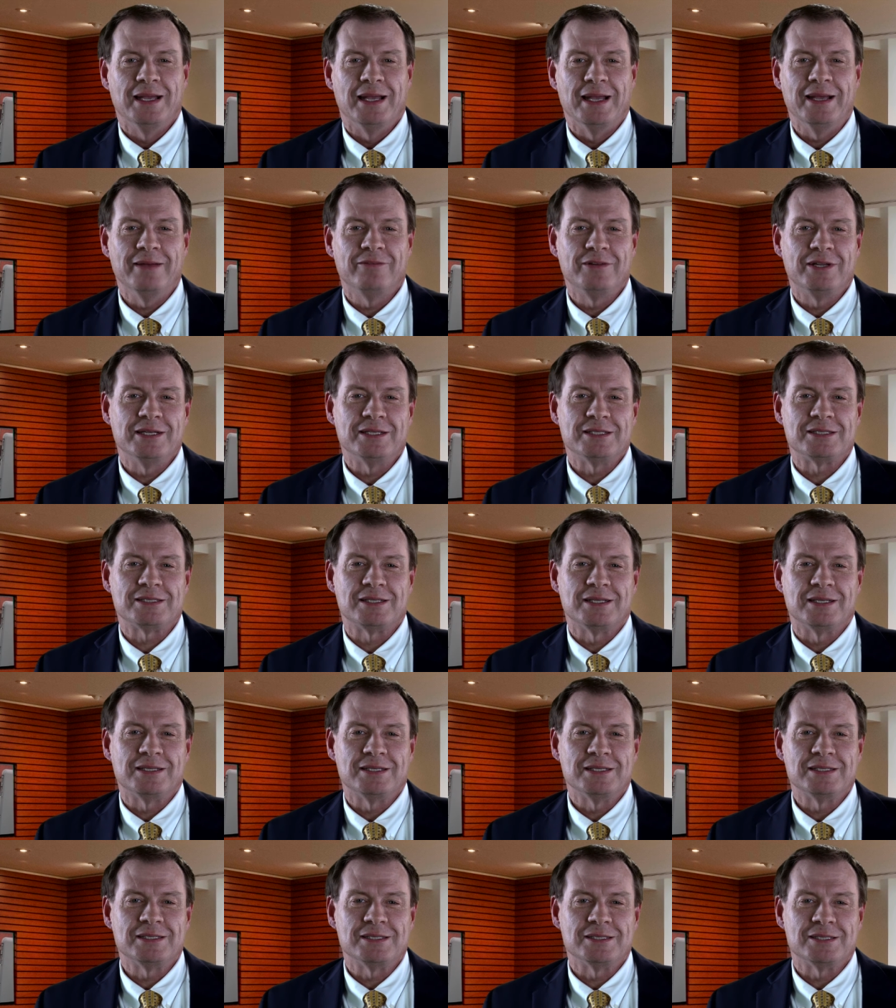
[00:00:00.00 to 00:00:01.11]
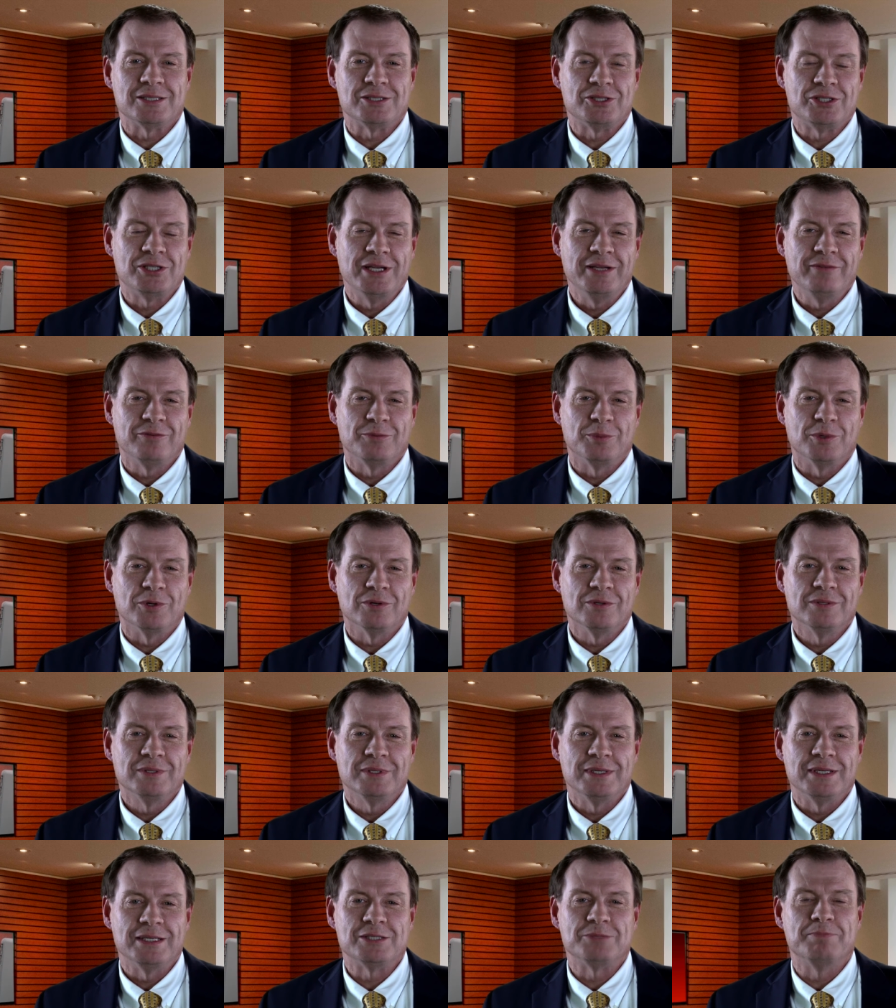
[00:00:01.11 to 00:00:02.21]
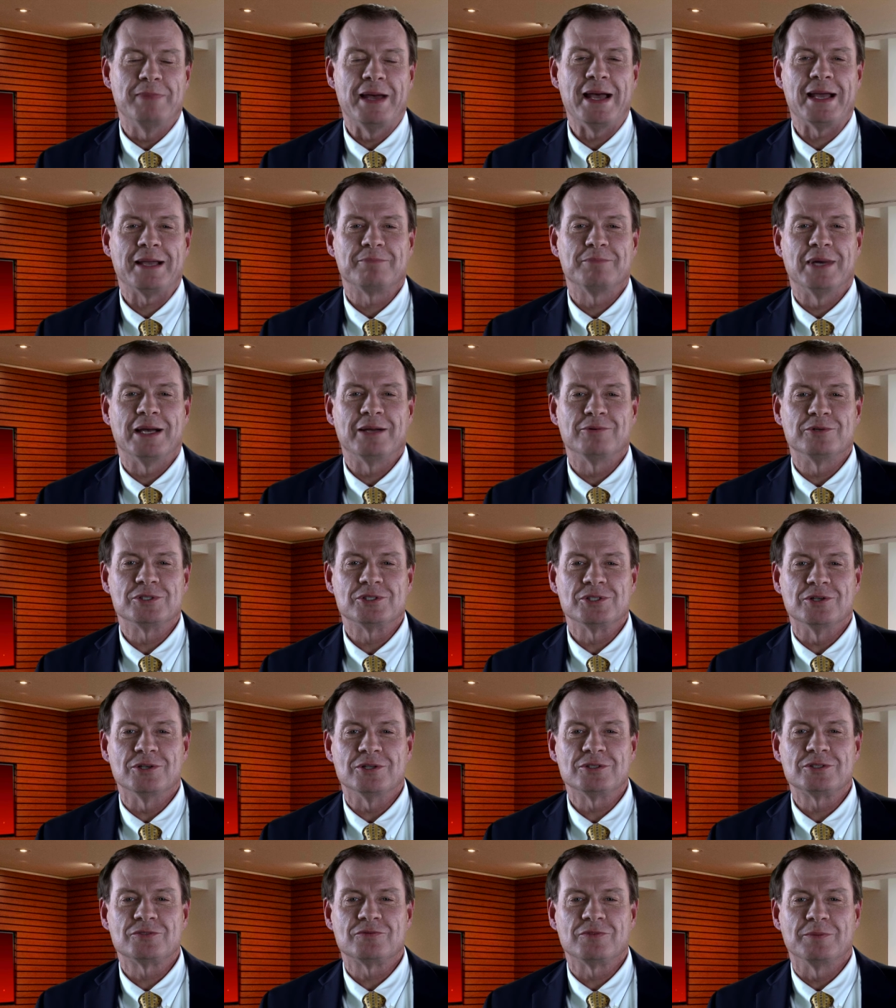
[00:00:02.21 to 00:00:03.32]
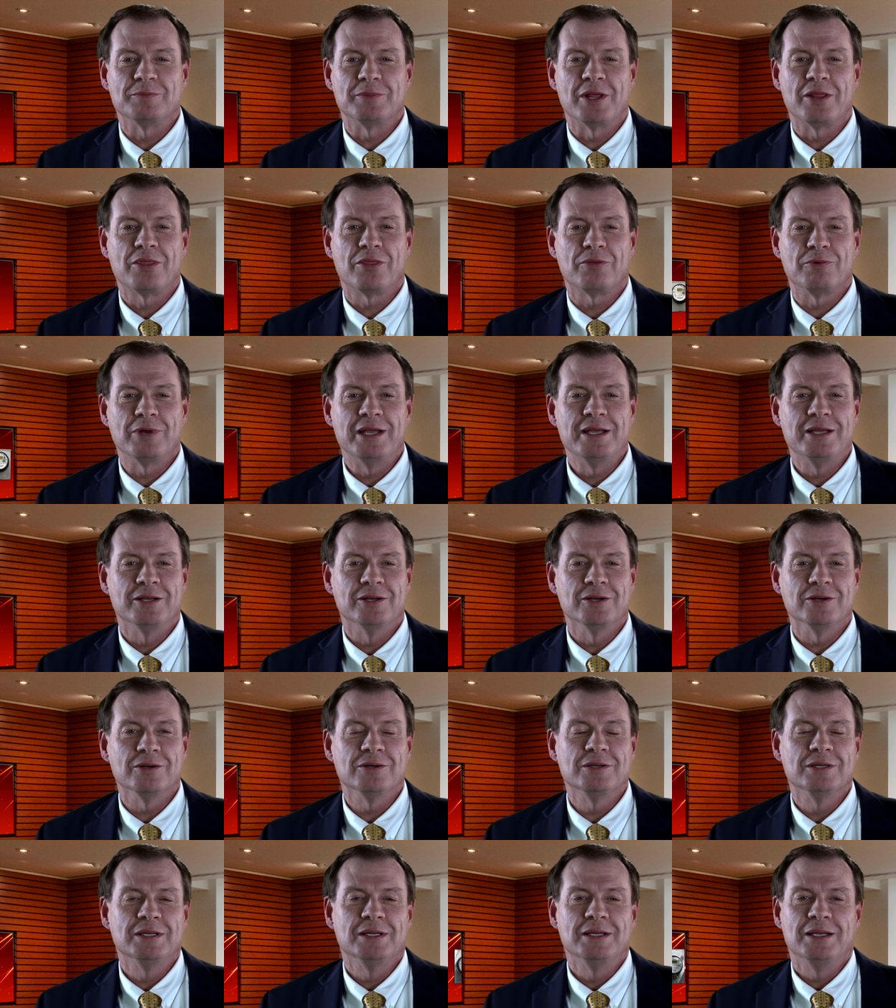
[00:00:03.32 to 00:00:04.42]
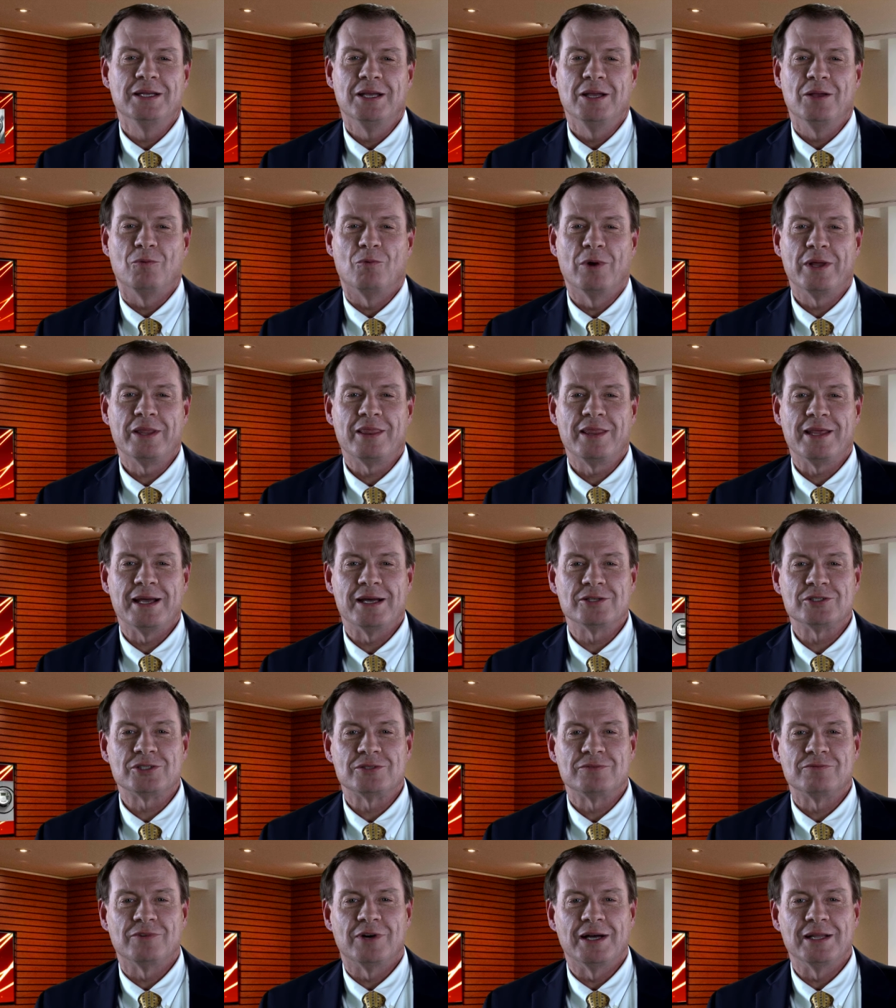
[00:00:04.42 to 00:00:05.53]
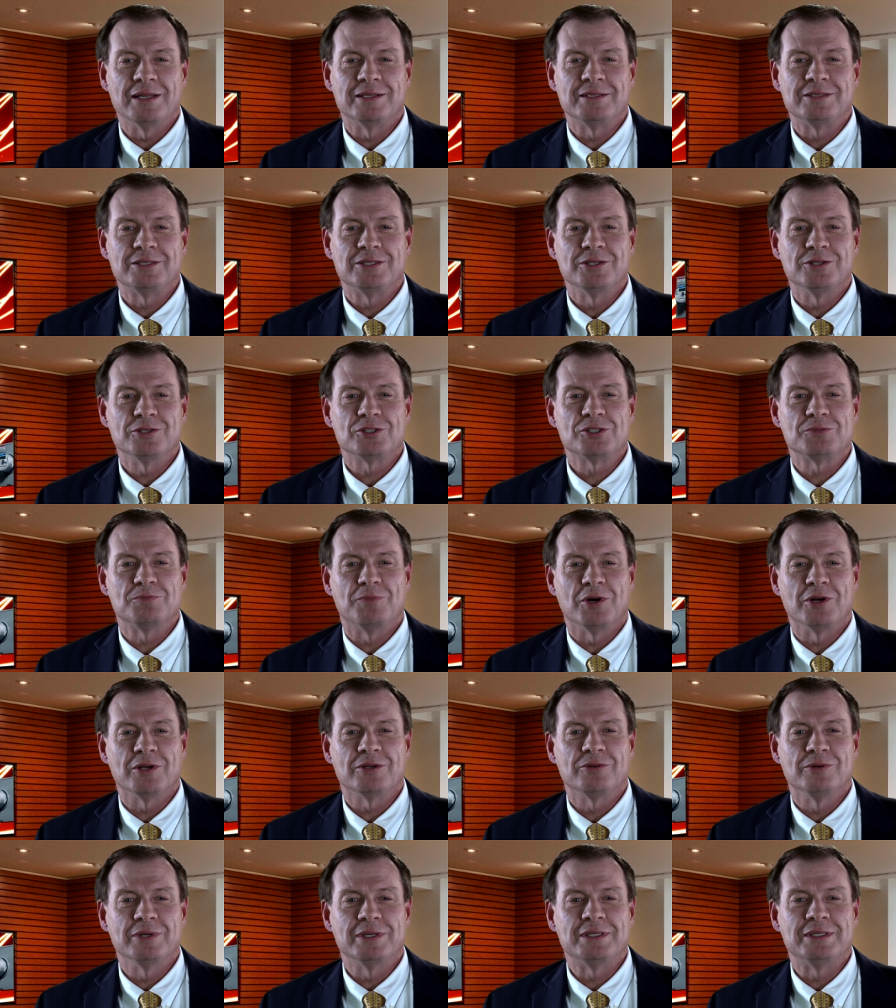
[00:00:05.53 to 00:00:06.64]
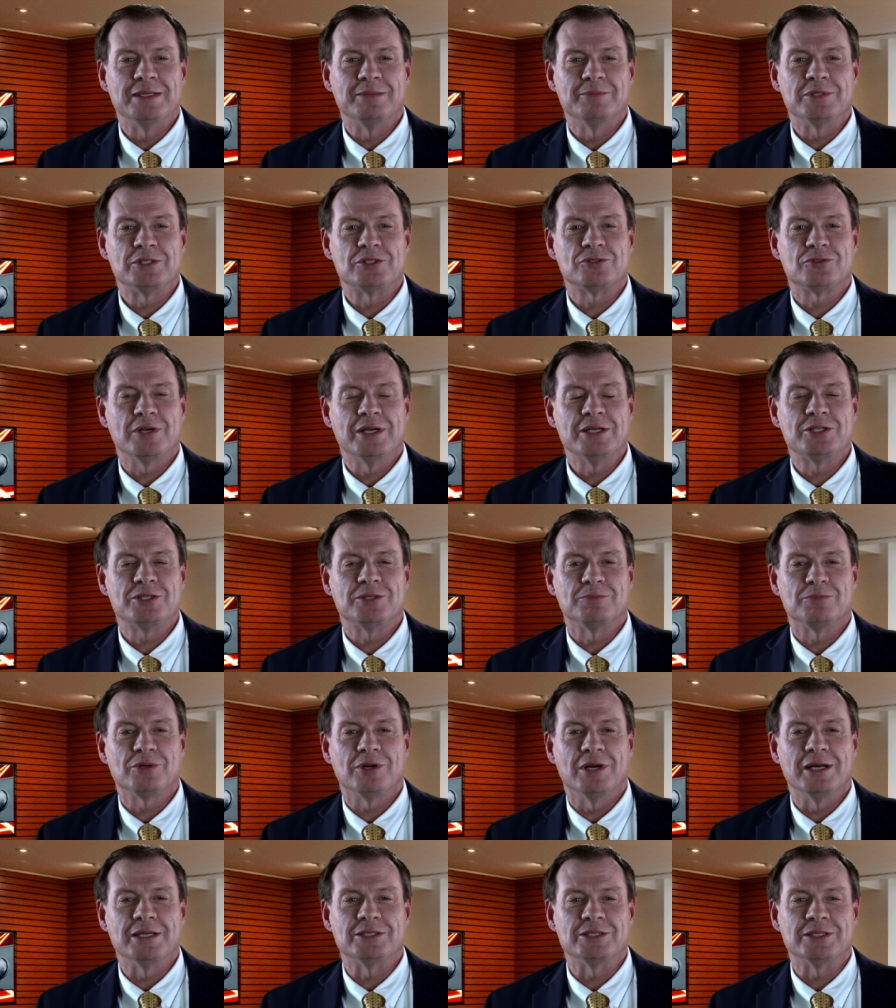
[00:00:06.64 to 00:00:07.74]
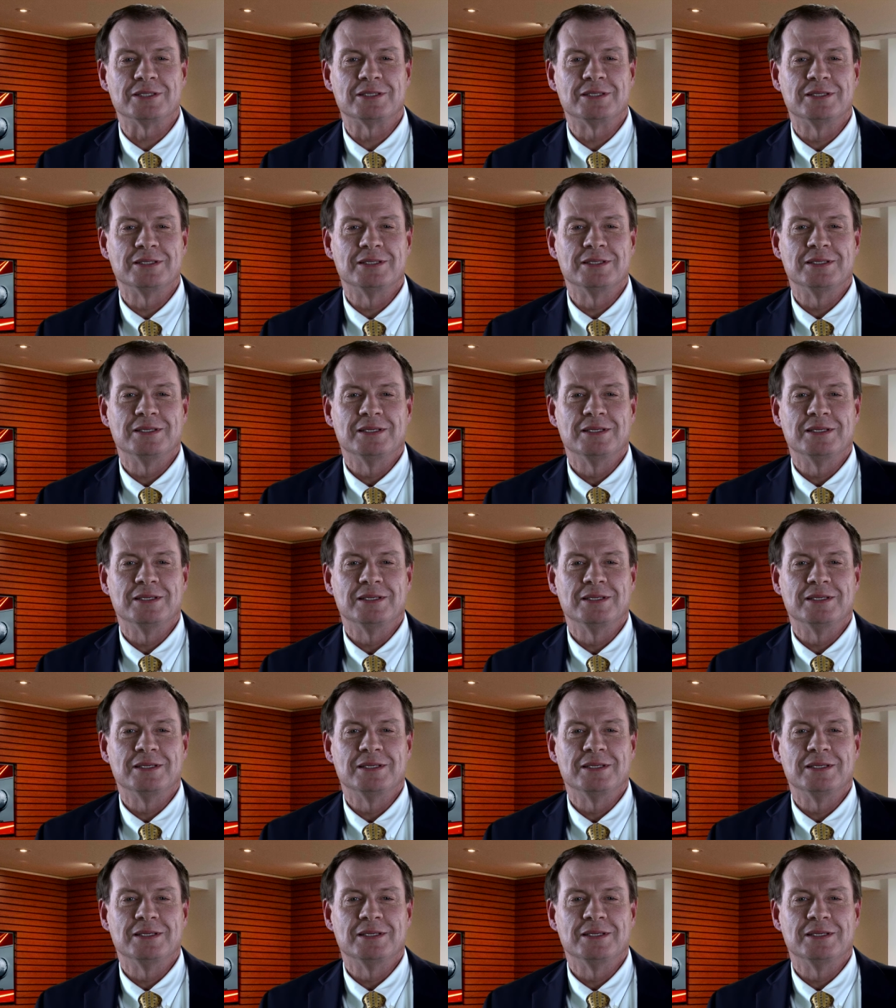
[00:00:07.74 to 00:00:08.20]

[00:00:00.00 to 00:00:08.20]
Evidence that this is achievable is backed by results from the three-year 1,000 volunteer smart grid demonstration project.